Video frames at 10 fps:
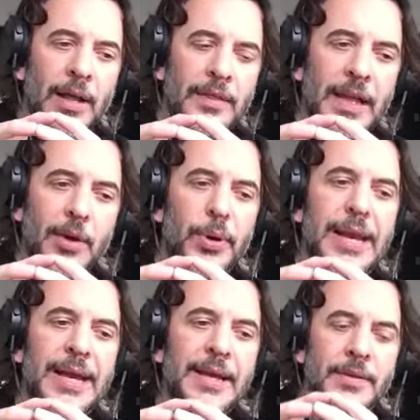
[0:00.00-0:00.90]
they
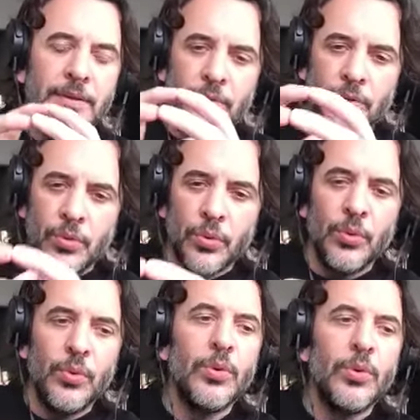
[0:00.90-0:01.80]
relate
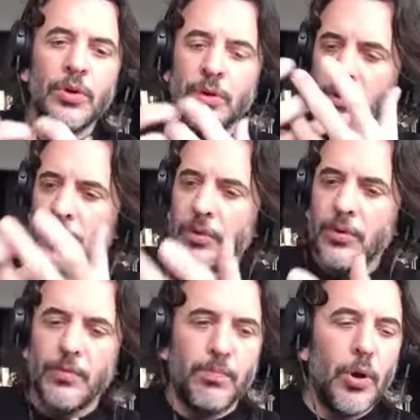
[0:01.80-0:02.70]
to
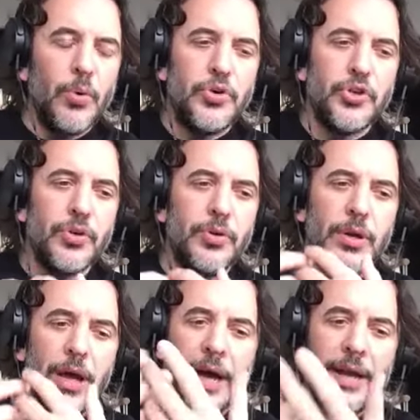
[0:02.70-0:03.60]

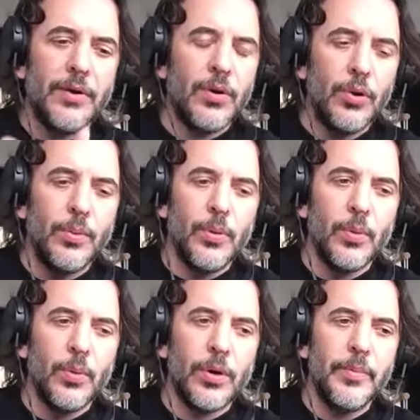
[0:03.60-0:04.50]
pollution and global
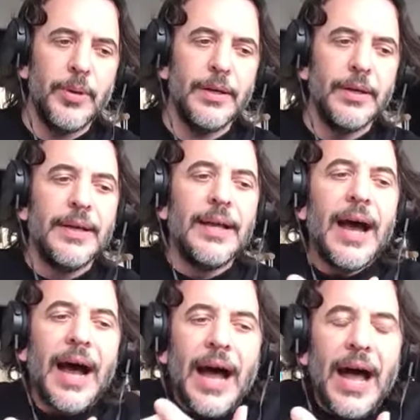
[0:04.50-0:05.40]
warming
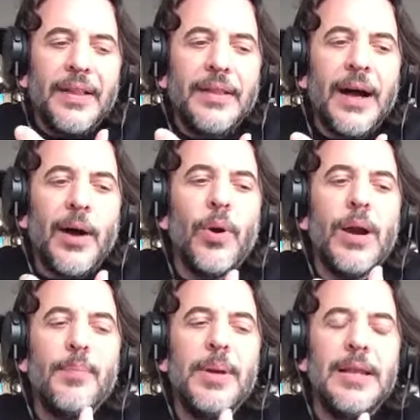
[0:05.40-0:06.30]
and our
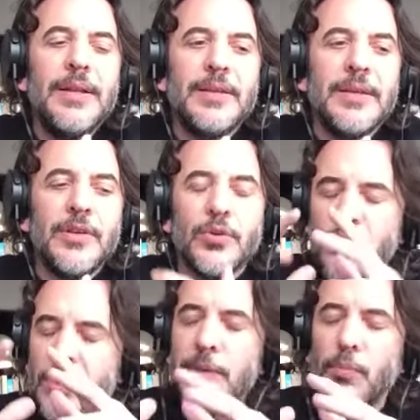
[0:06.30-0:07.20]
ability to
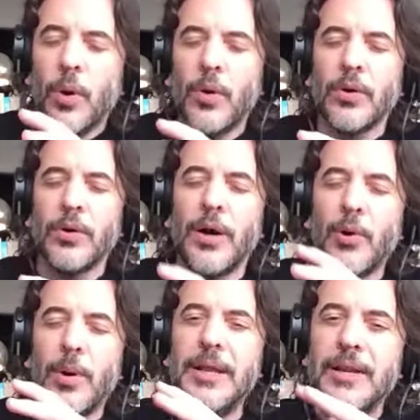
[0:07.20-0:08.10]
sleepwalk, our
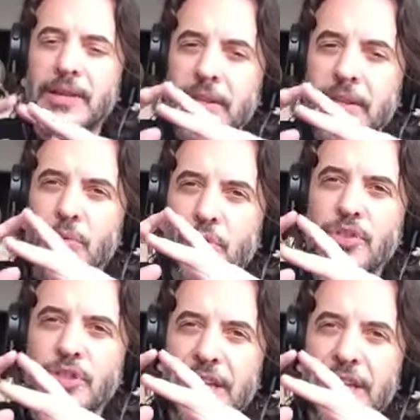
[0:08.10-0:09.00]
ability to
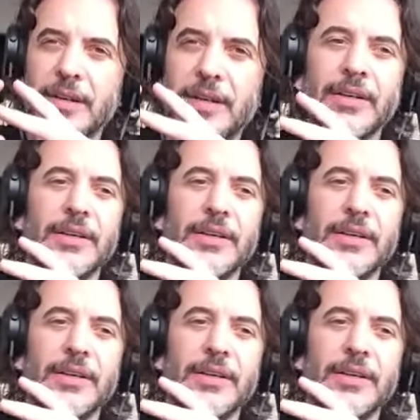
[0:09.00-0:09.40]
sync.